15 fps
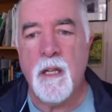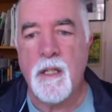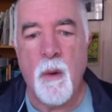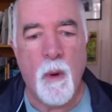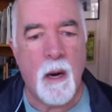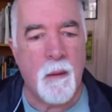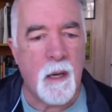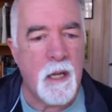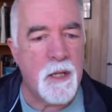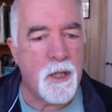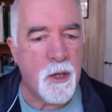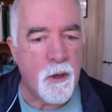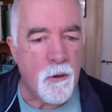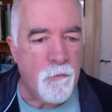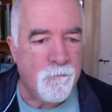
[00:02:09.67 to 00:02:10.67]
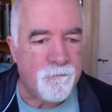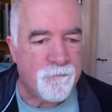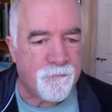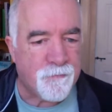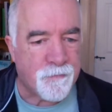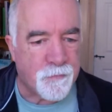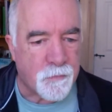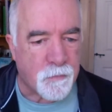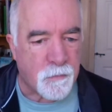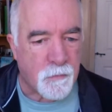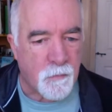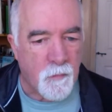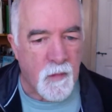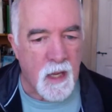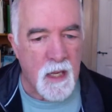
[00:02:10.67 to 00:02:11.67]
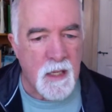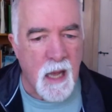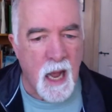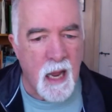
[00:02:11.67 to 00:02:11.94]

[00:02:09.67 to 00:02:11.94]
So what I'm going to do is I